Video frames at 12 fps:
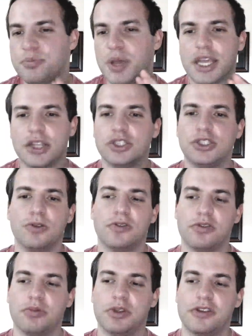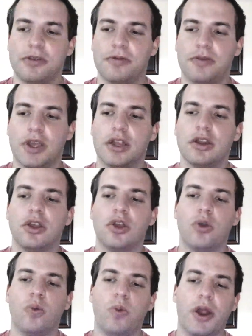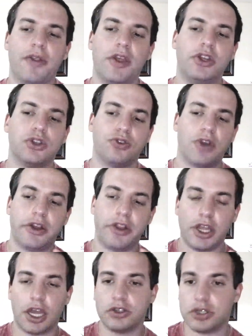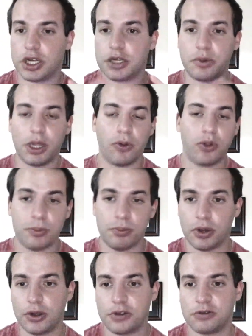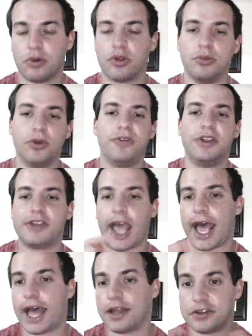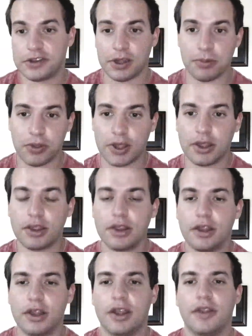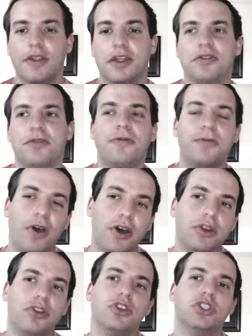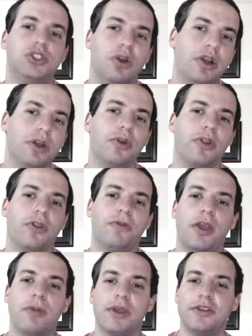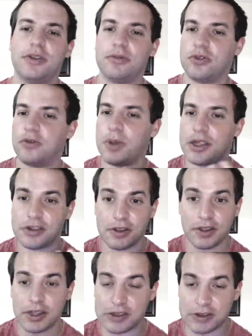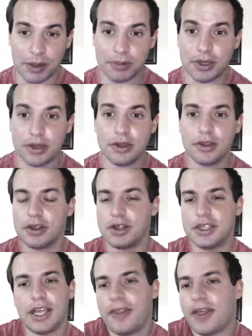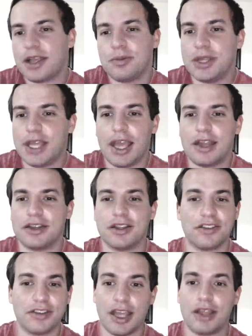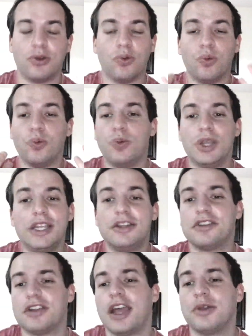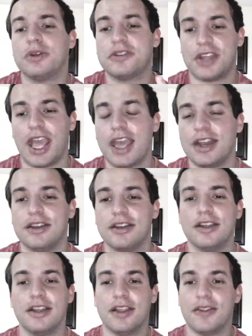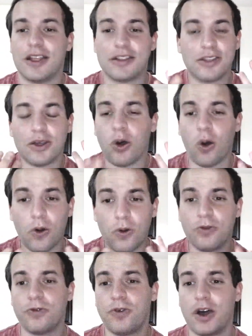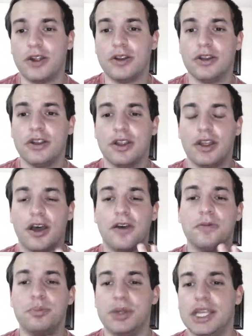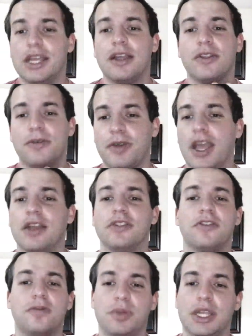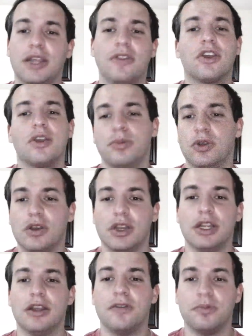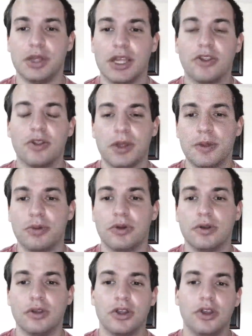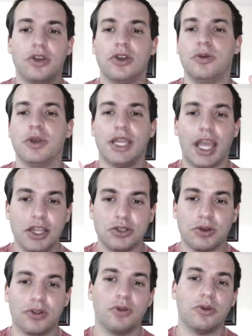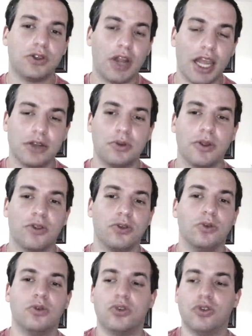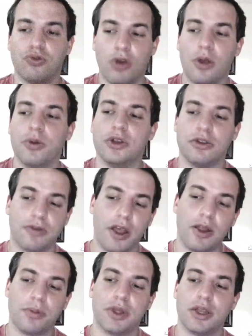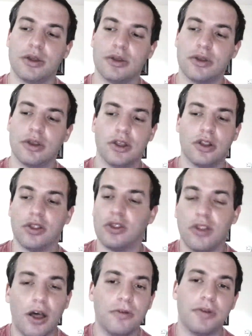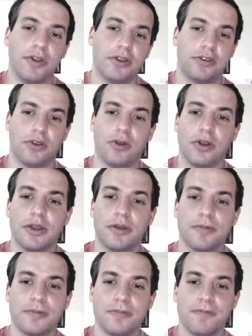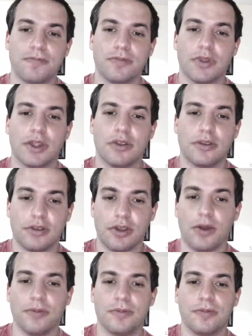pick and choose as we see fit. Where they directly contradict, we go with the books. Where the movies add something that's fun or enjoyable that the fan base seems to have basically accepted, yeah, that can be canon. Because again, we decide what's canon. That's the whole fun of being the fans, of being the community, of being the people who engage with, who interact with, who grow and develop and love this story. So,